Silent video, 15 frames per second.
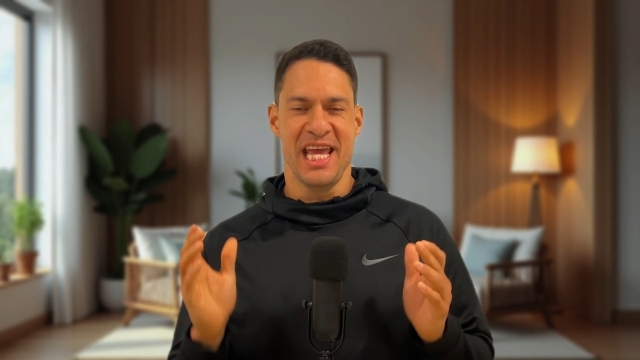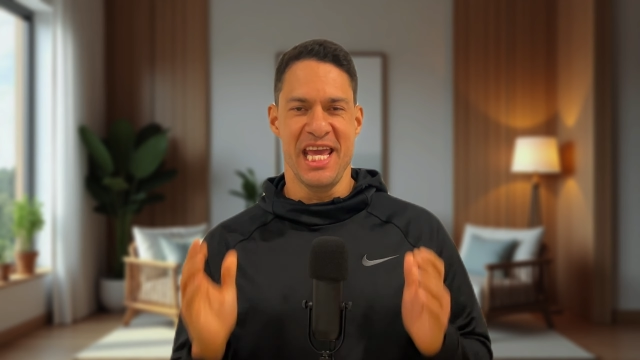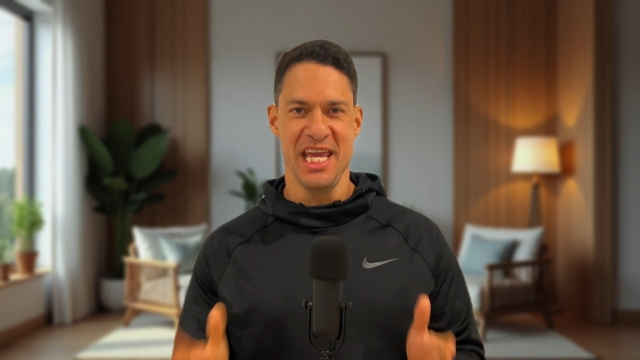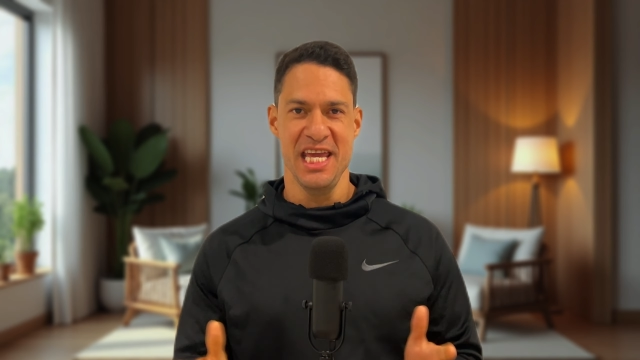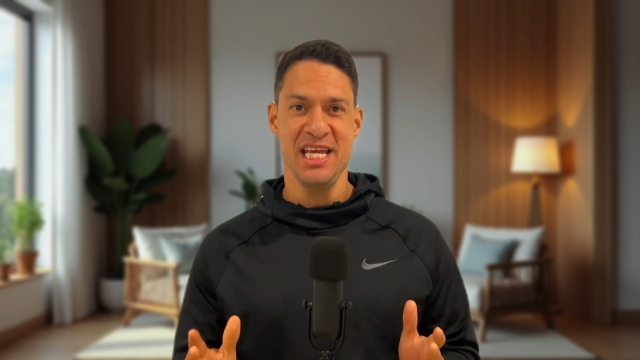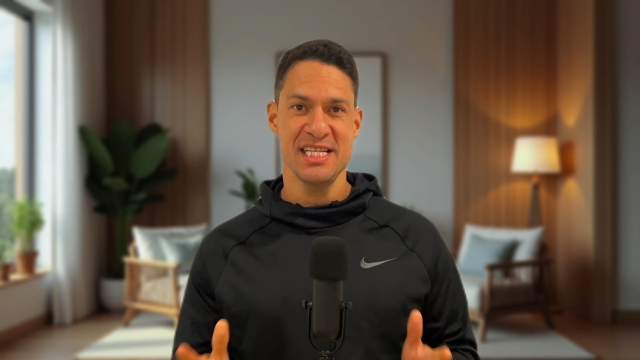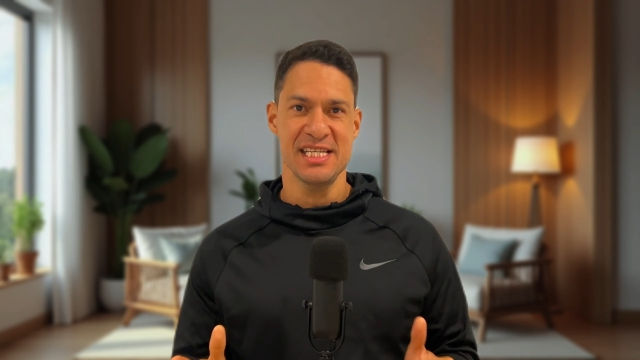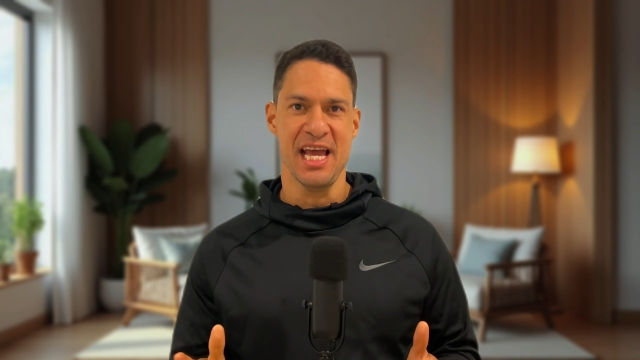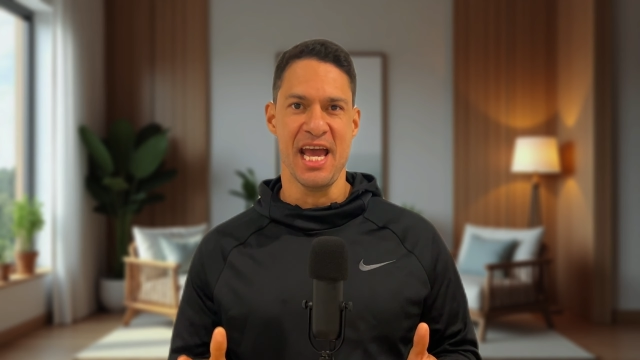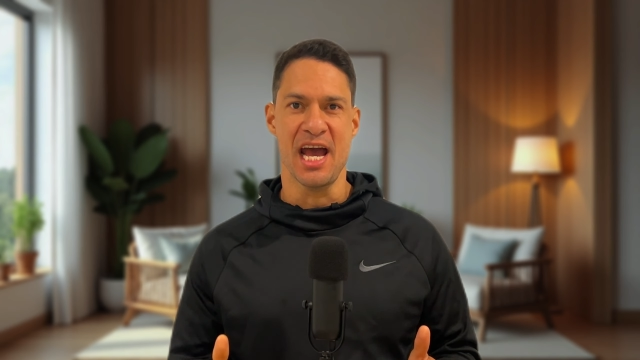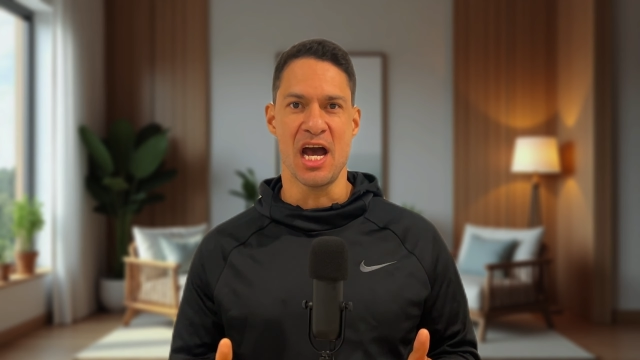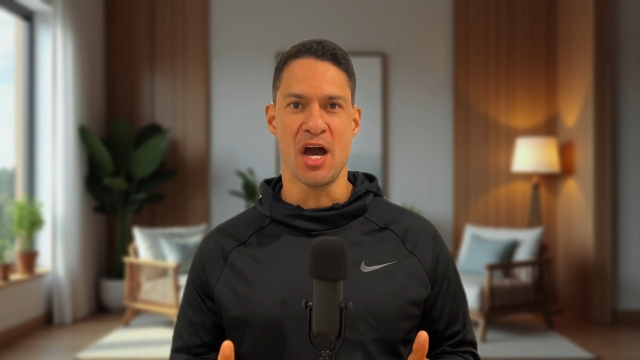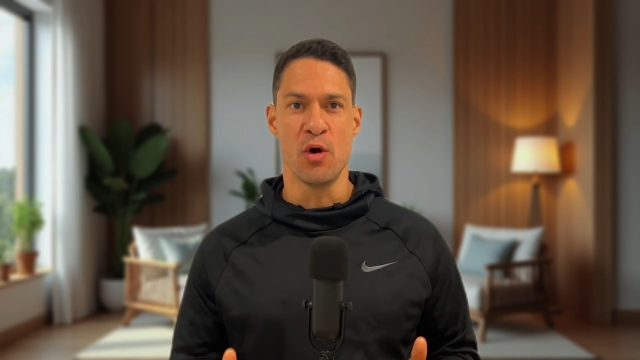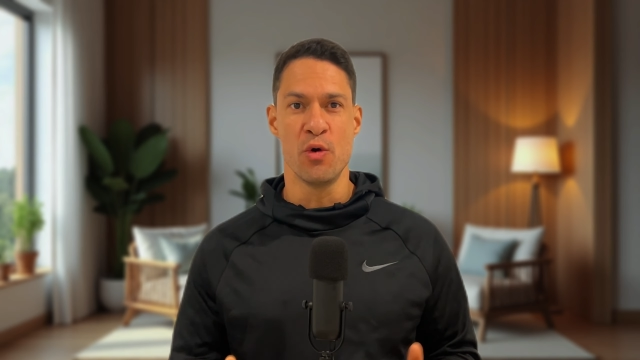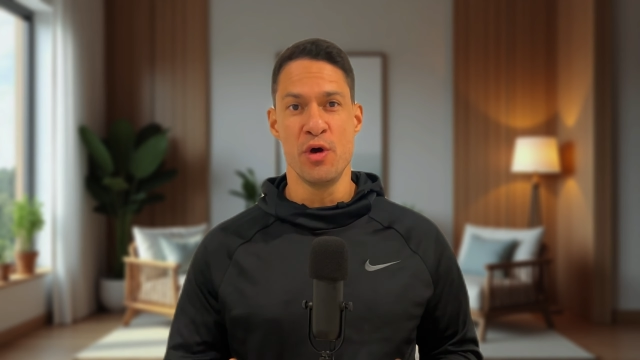Here's
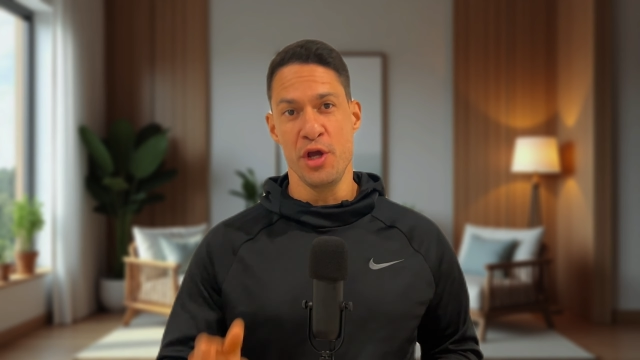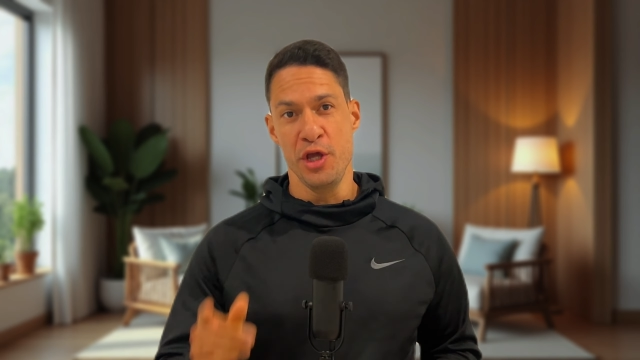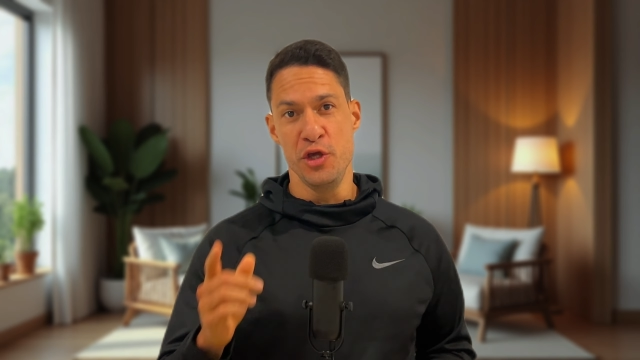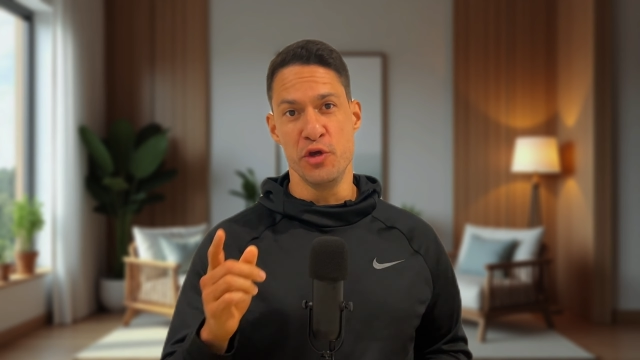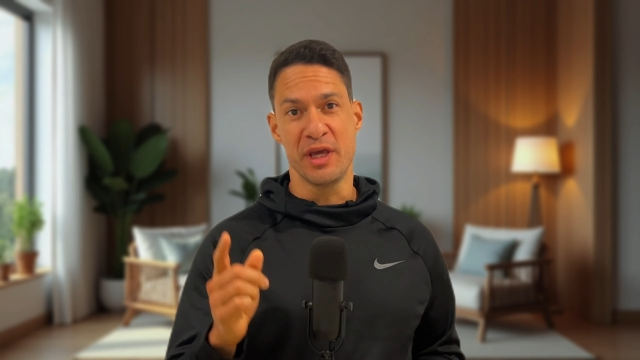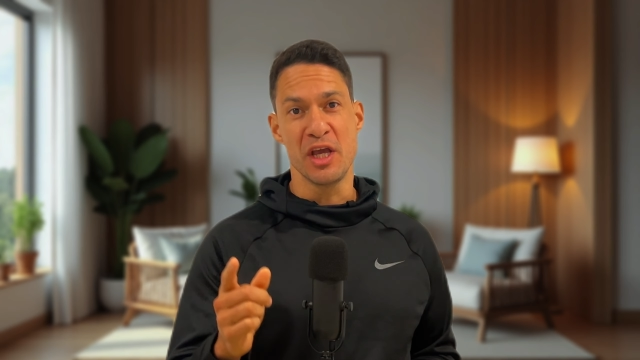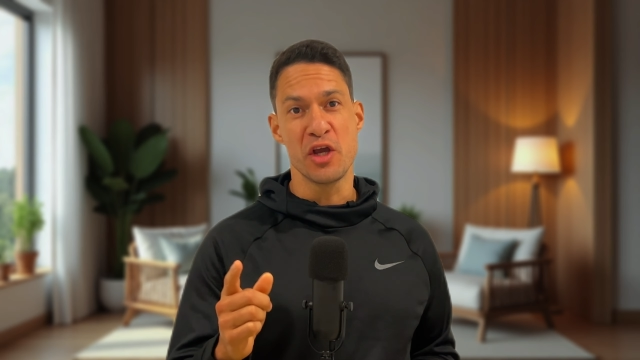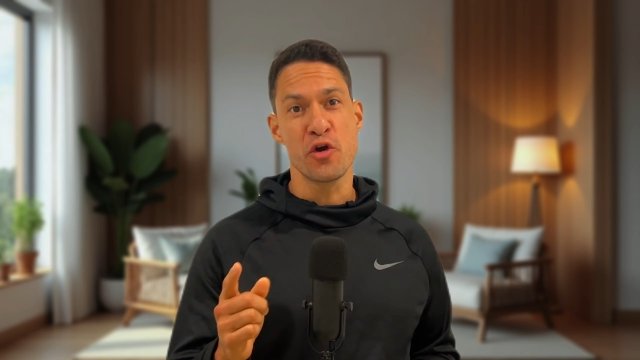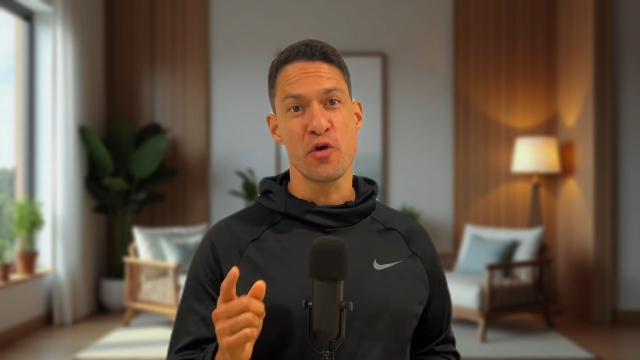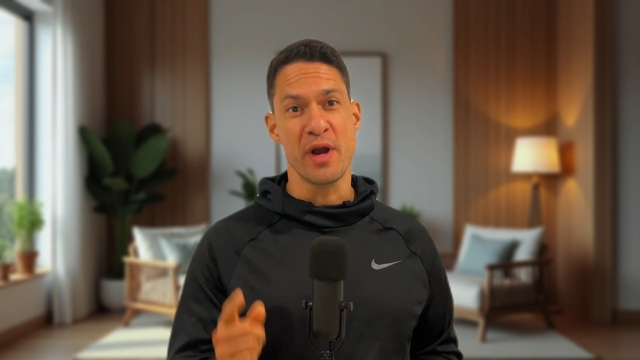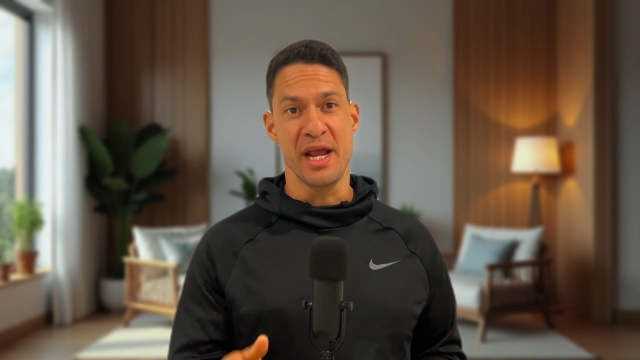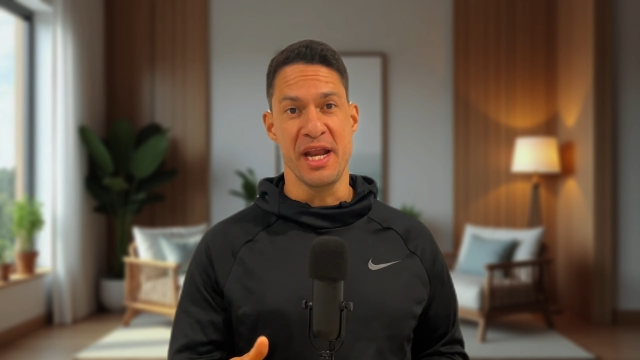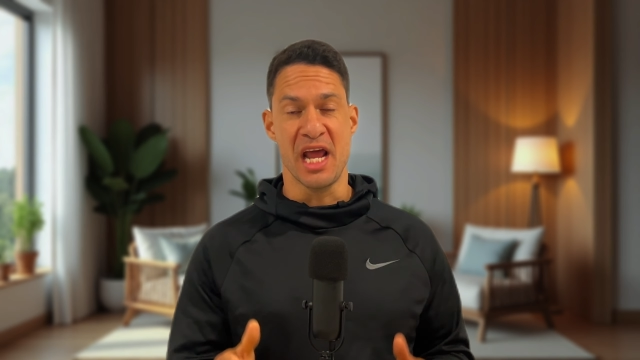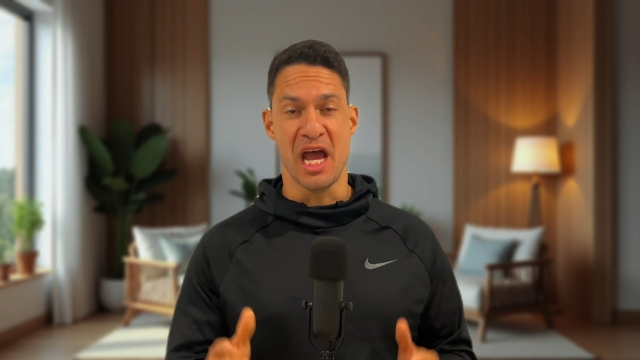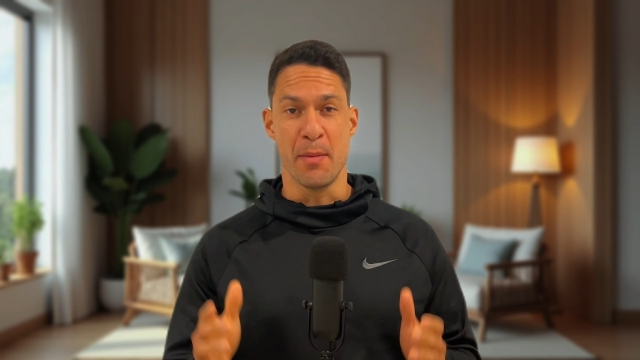how you can create